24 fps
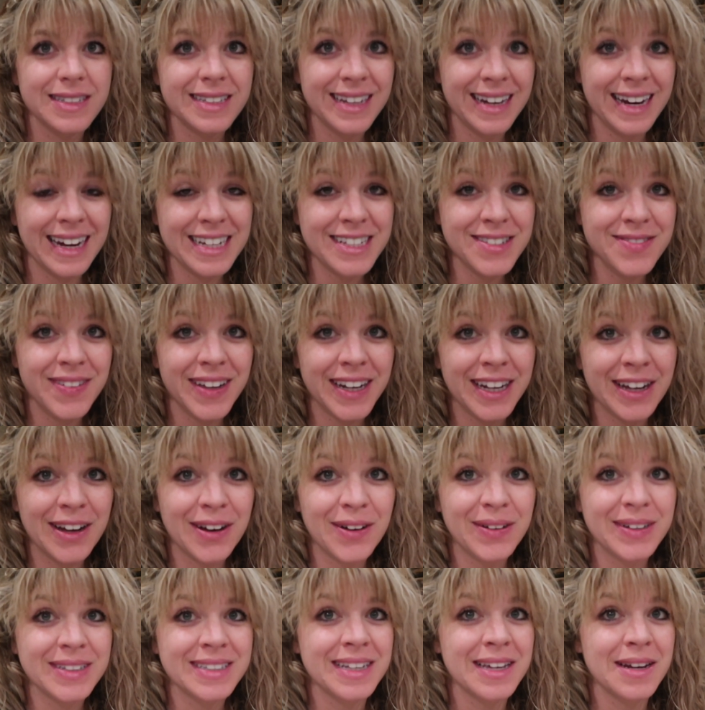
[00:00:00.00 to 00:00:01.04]
Today's
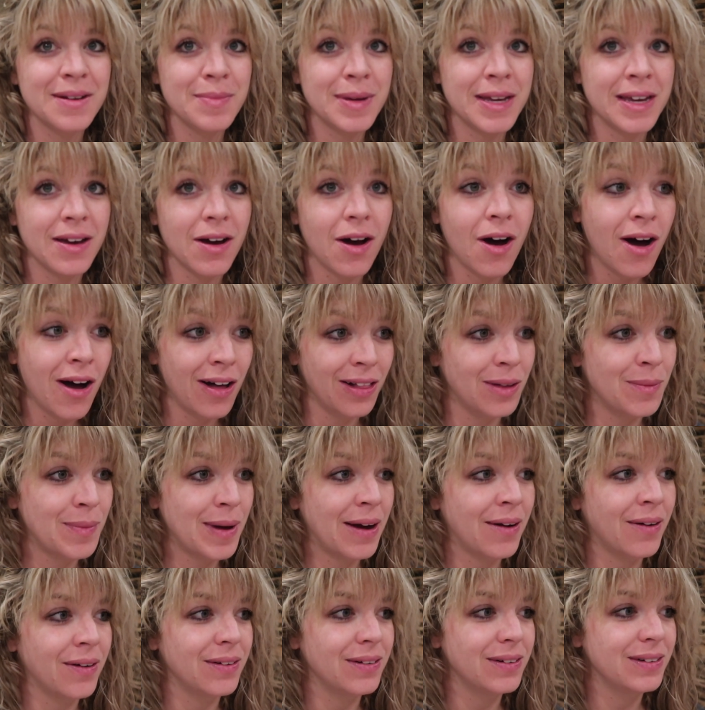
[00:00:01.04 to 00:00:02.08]
video is gonna be all
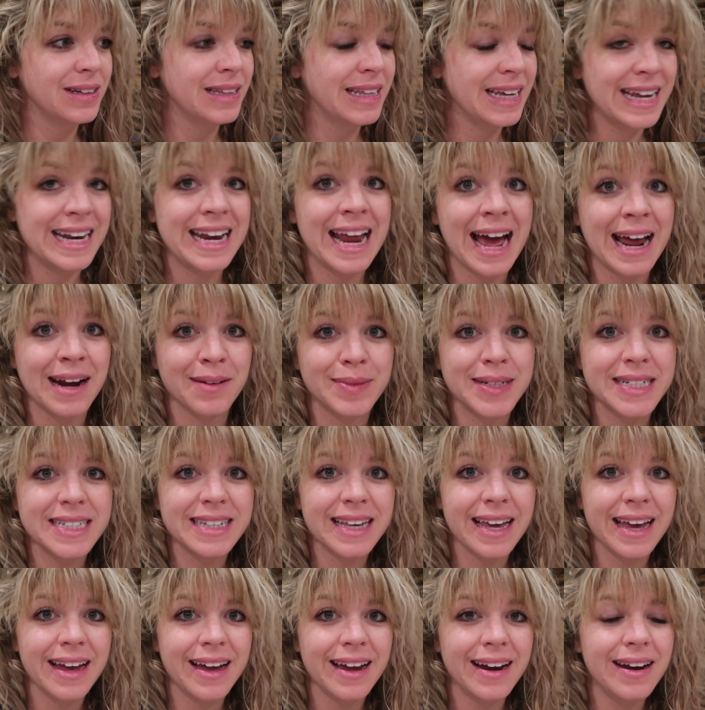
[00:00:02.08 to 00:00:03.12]
about the anatomy
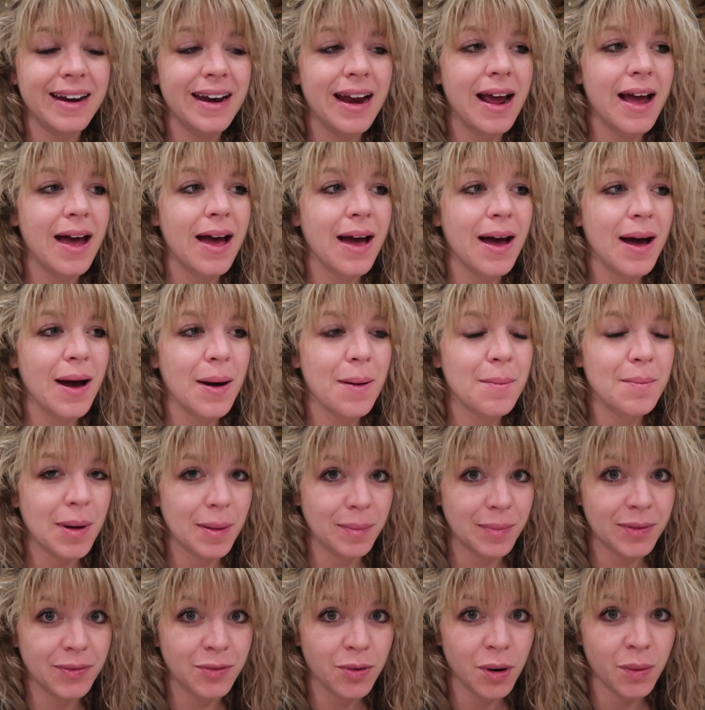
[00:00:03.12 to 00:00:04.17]
scan,
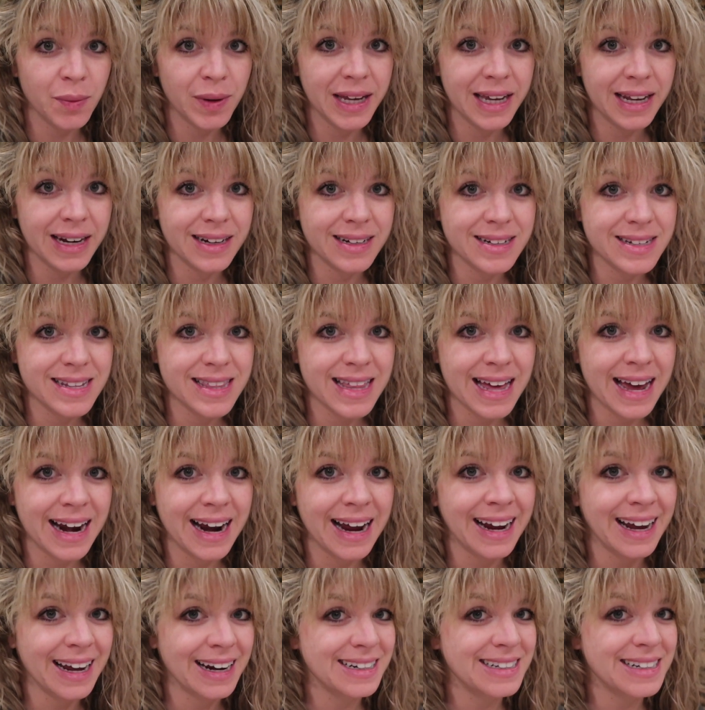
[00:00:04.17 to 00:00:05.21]
but before we get into that,
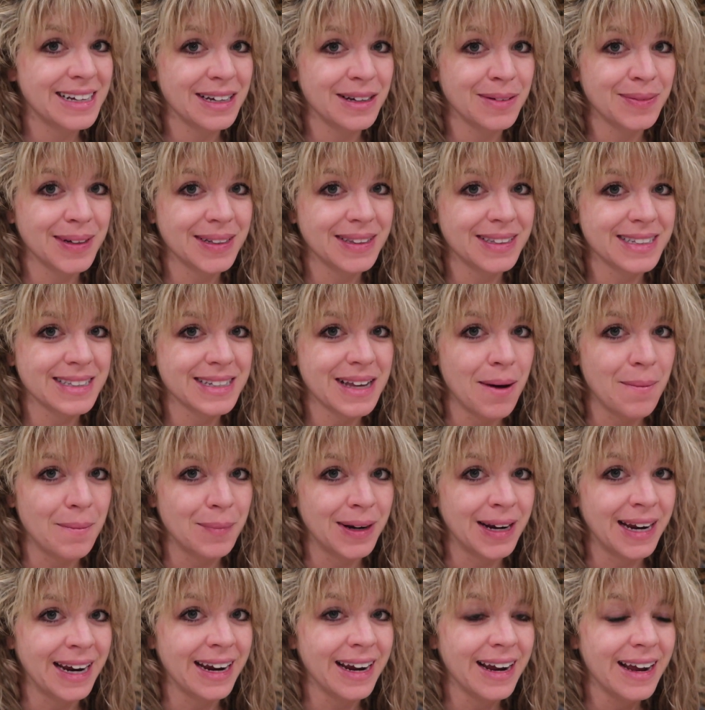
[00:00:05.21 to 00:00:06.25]
I gotta tell you about this
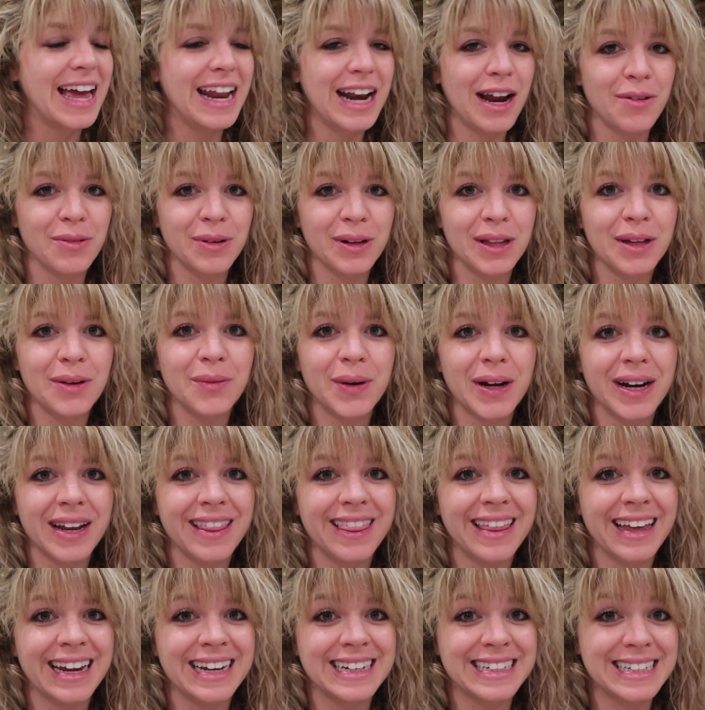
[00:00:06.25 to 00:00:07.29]
company. And I really
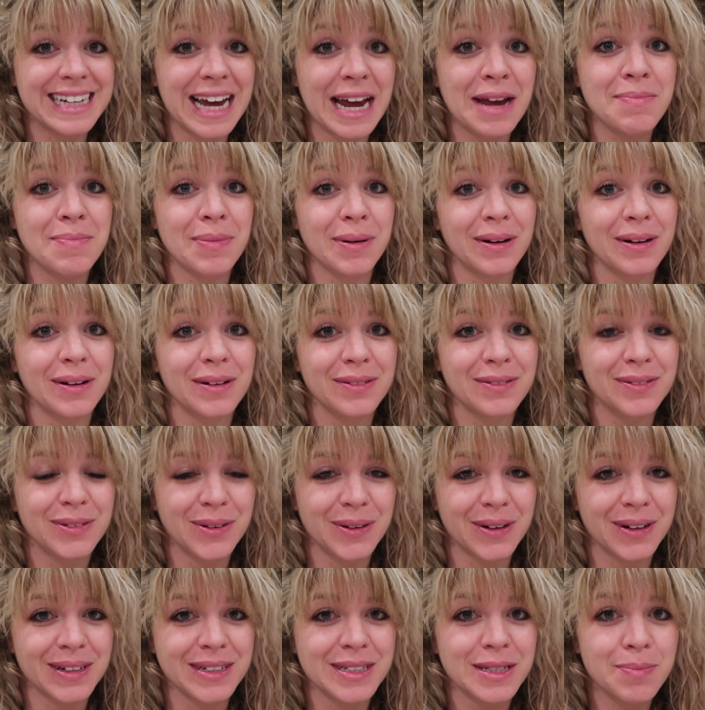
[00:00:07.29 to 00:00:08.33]
wanna thank Diaper
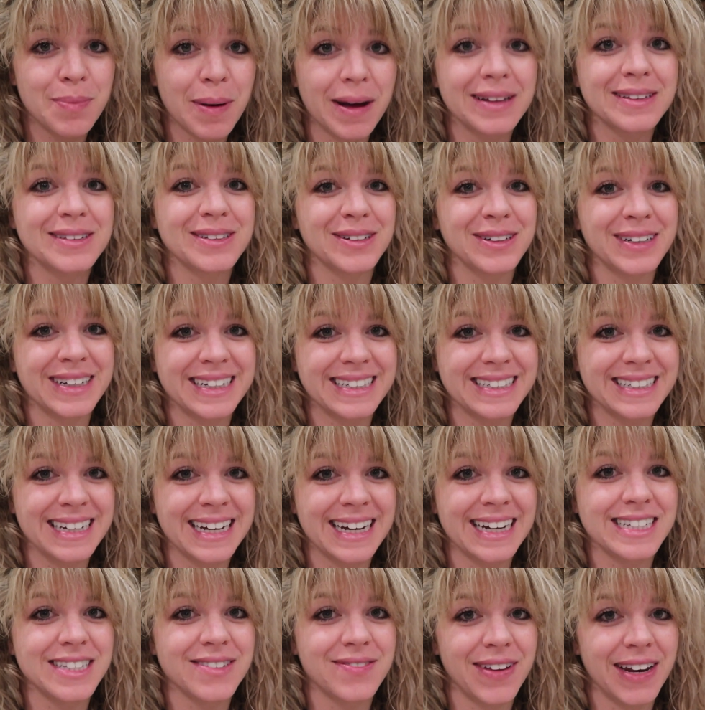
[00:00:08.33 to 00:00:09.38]
for sponsoring
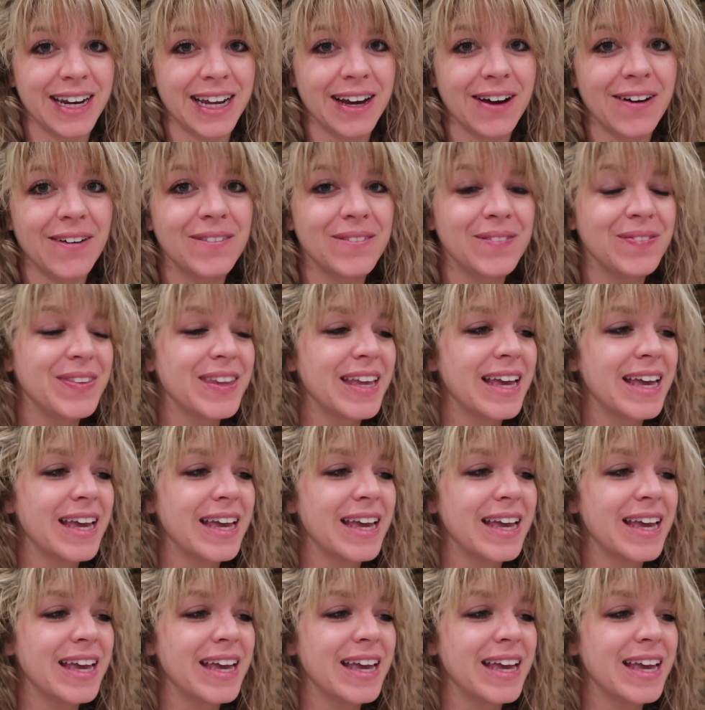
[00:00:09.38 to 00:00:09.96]
today's video.